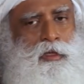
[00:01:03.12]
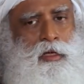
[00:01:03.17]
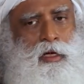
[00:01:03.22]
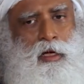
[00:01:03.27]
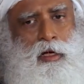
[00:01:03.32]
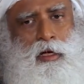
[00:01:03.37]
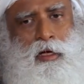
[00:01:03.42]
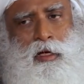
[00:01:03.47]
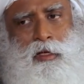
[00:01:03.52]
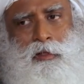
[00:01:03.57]

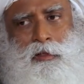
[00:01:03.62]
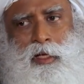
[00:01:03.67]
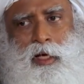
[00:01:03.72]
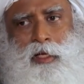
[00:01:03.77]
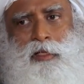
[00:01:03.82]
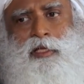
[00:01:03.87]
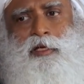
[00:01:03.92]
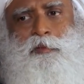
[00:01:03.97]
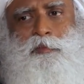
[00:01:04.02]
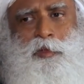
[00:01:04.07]
uh, the
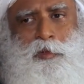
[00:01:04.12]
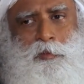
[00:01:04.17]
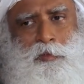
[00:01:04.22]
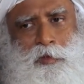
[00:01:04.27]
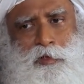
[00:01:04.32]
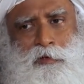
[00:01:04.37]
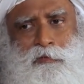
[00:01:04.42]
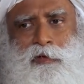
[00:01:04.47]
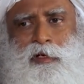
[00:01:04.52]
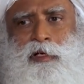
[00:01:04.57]
other
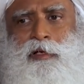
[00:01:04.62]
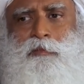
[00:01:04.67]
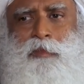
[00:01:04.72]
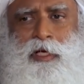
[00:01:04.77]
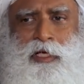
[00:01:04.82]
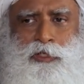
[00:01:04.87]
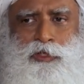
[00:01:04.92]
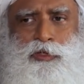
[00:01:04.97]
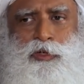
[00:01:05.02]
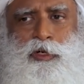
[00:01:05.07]
people will
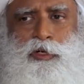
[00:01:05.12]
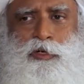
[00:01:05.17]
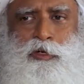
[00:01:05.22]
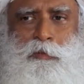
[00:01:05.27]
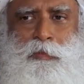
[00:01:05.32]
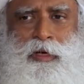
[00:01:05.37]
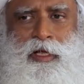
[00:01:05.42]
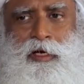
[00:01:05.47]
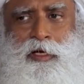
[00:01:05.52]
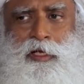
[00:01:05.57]
make sure
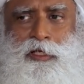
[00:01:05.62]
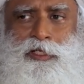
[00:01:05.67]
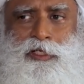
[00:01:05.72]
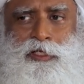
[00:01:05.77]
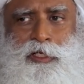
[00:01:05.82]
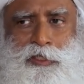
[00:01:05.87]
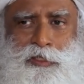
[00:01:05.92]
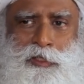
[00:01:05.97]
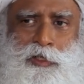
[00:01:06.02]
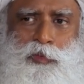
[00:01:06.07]
your
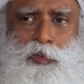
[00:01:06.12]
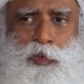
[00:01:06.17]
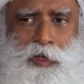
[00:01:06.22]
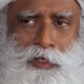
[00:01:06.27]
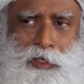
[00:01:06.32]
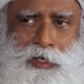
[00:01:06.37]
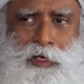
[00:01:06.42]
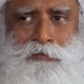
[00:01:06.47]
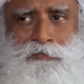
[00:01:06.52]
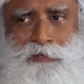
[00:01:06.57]
meditation doesn't
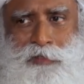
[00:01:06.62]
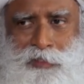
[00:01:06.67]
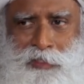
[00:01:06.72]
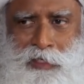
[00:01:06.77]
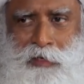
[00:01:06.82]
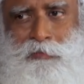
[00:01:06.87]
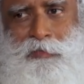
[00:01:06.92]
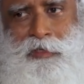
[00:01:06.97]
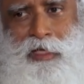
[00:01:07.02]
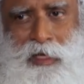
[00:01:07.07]
work after
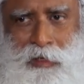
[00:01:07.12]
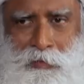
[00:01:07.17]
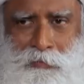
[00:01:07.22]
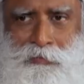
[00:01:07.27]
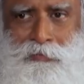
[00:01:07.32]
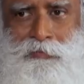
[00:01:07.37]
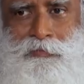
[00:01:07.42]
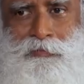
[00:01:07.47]
some time.